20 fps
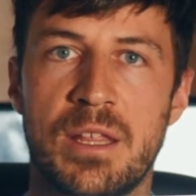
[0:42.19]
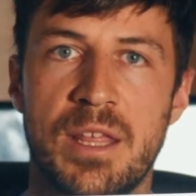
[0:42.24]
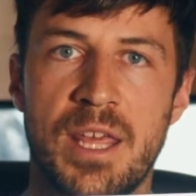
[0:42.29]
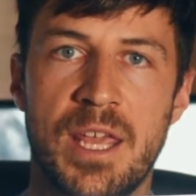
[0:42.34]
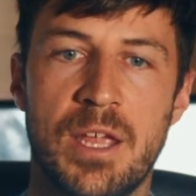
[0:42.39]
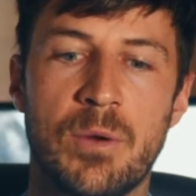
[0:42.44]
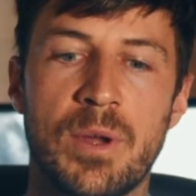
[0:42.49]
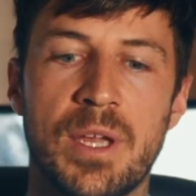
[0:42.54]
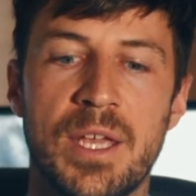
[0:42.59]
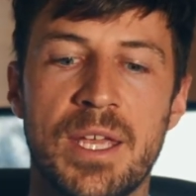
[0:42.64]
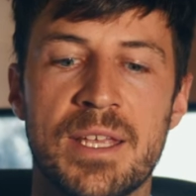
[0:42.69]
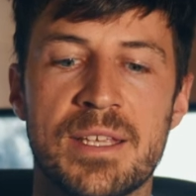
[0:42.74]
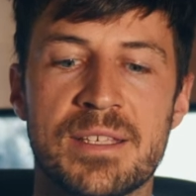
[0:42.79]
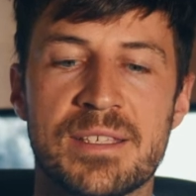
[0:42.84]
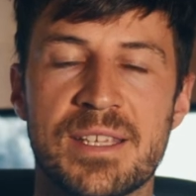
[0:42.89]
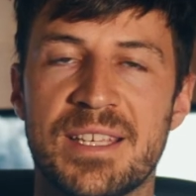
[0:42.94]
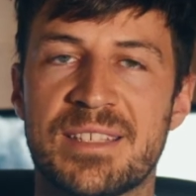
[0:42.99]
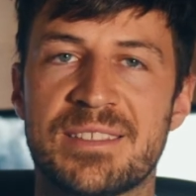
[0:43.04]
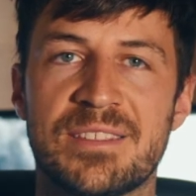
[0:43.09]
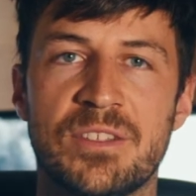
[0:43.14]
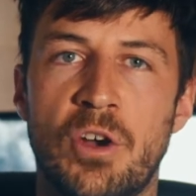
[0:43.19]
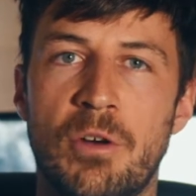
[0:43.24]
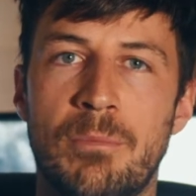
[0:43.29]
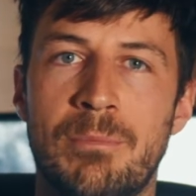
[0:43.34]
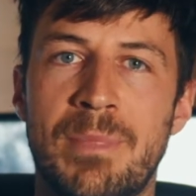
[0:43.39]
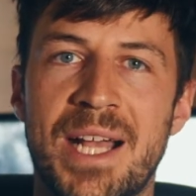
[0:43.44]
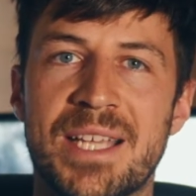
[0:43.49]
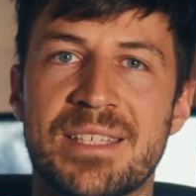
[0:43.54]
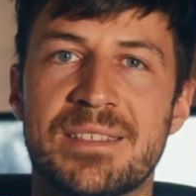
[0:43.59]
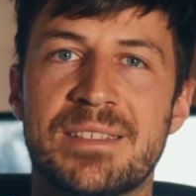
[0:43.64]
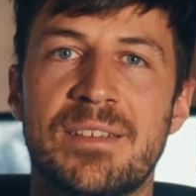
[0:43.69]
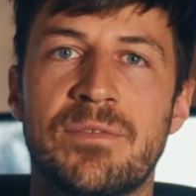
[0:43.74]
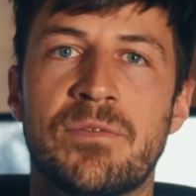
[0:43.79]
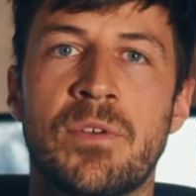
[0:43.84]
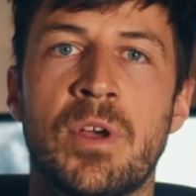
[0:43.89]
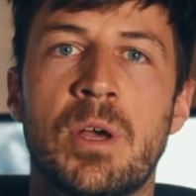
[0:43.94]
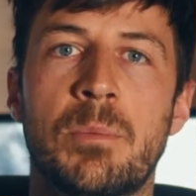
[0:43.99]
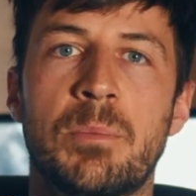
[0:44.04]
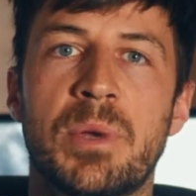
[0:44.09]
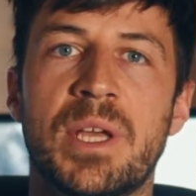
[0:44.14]
Here it is. It's not massive,
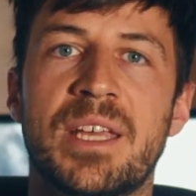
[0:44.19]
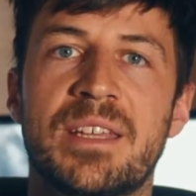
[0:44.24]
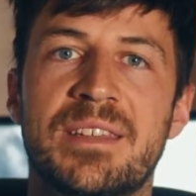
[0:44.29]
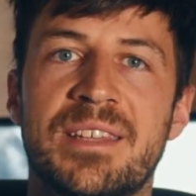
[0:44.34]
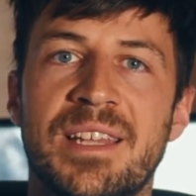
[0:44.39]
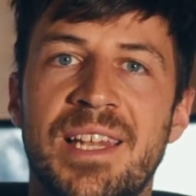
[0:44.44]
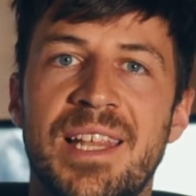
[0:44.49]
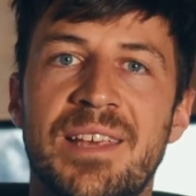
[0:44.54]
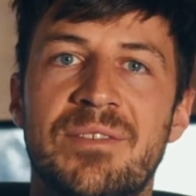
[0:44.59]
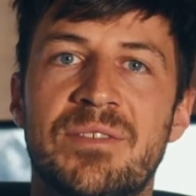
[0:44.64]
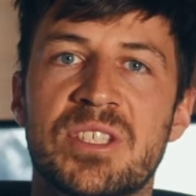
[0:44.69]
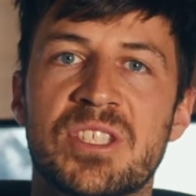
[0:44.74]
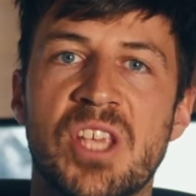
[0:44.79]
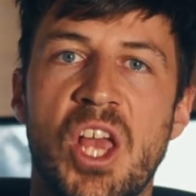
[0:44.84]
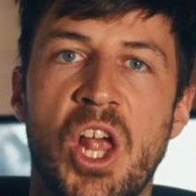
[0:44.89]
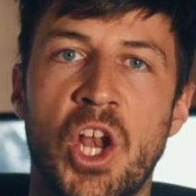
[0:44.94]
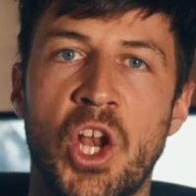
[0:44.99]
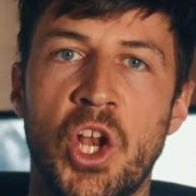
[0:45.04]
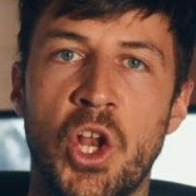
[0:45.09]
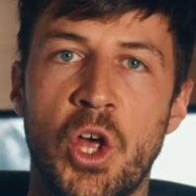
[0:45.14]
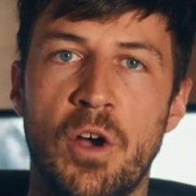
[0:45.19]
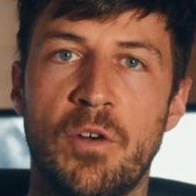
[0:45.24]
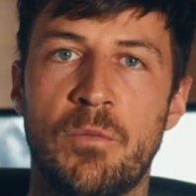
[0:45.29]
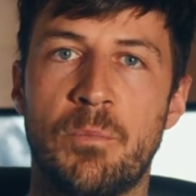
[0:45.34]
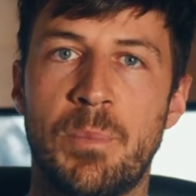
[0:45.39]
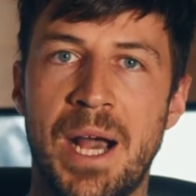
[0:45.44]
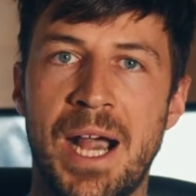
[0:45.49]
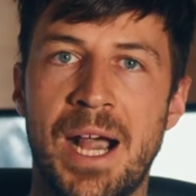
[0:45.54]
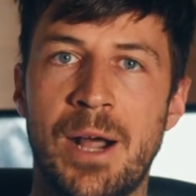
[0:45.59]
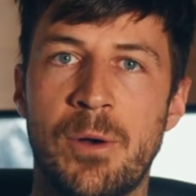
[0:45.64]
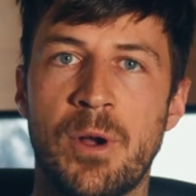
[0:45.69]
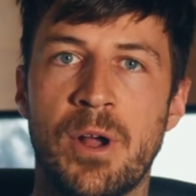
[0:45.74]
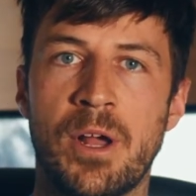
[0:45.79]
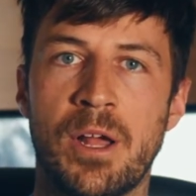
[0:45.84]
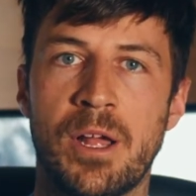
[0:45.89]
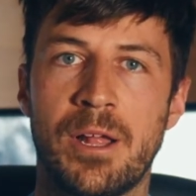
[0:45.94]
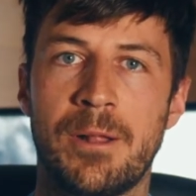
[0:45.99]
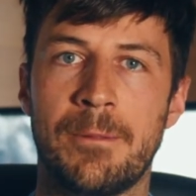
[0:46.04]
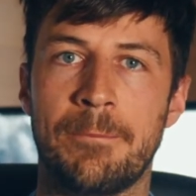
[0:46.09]
but it delivers a lot of power.